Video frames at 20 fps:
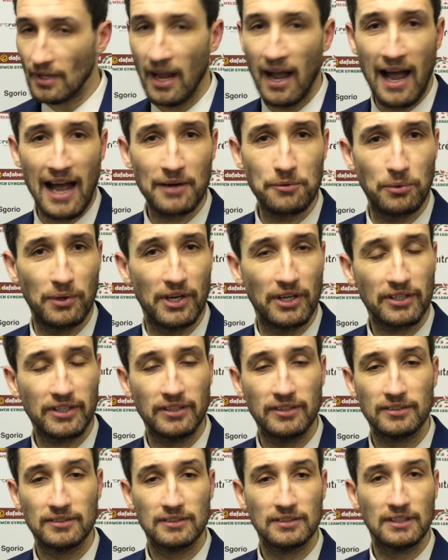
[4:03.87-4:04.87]
Hard
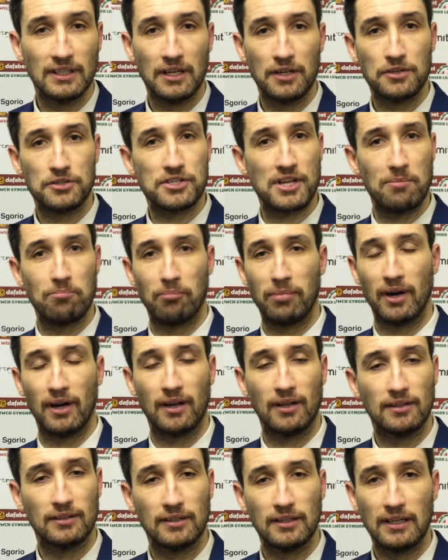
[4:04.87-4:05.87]
work.
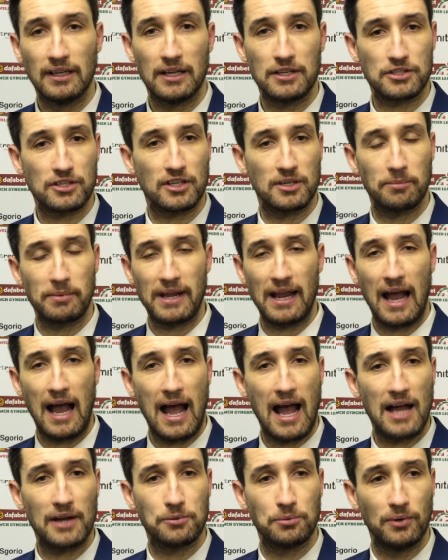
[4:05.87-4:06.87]
Simple. It's going to be
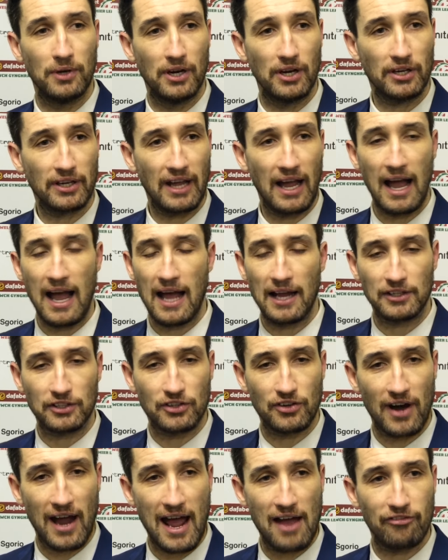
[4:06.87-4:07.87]
hard work, hard
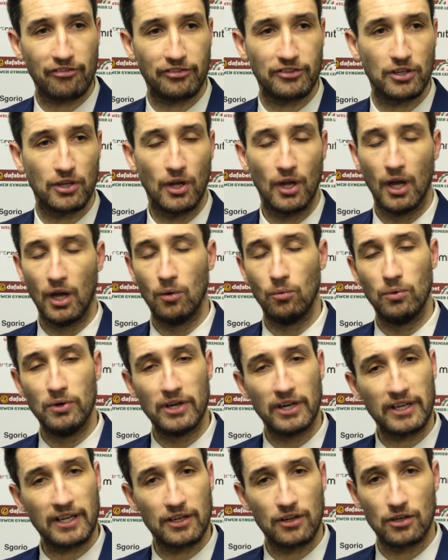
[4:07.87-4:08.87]
graft,
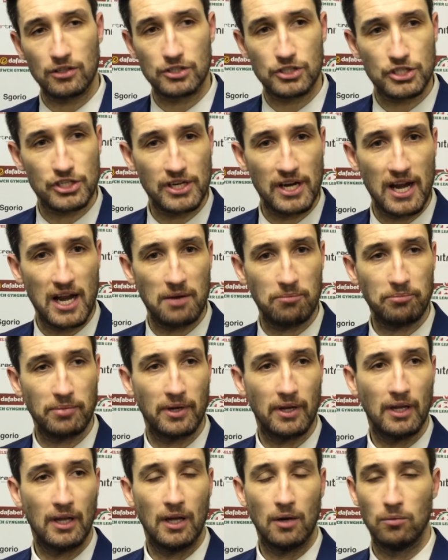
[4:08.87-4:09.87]
working on shape,
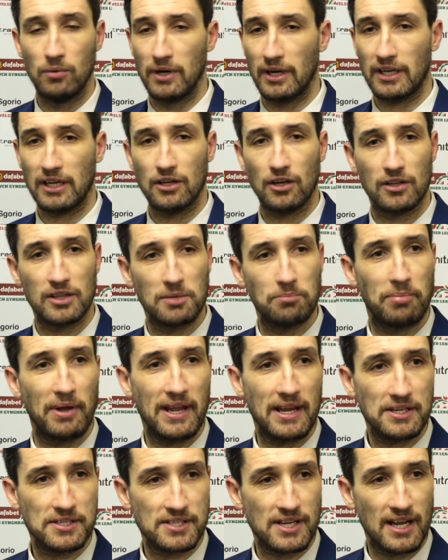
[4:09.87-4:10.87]
working on the
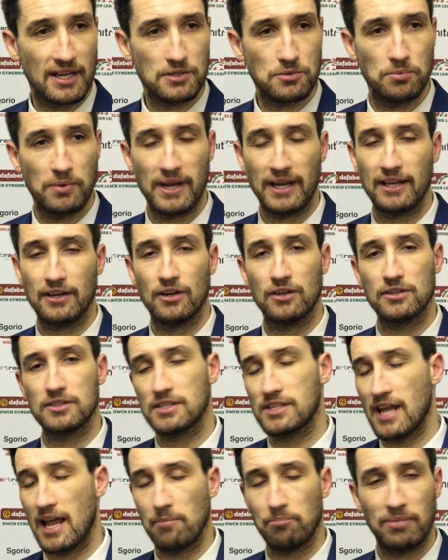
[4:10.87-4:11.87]
basics, working on
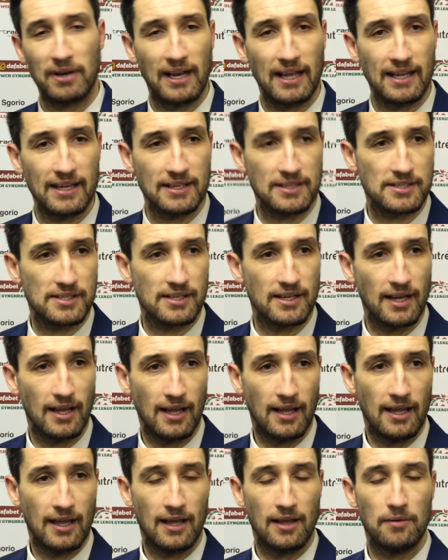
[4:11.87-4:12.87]
set plays.
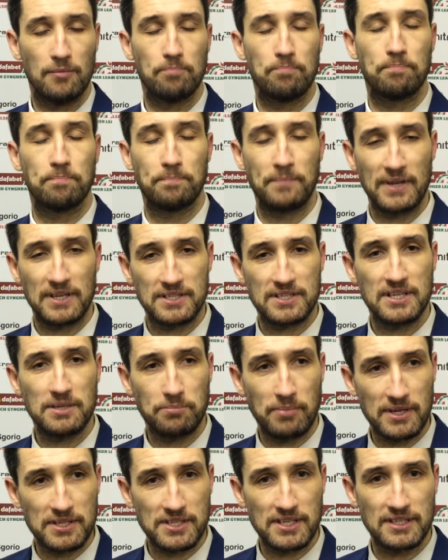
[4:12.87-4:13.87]
Busy
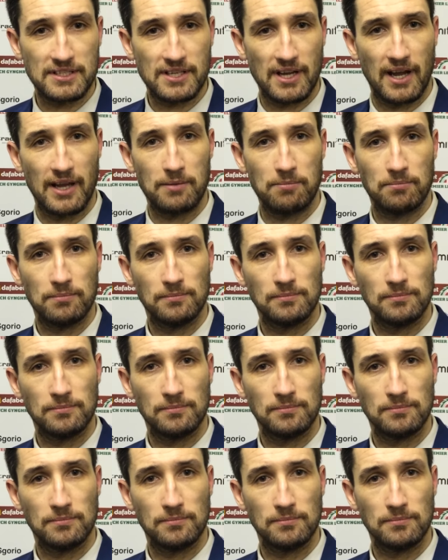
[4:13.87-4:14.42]
time.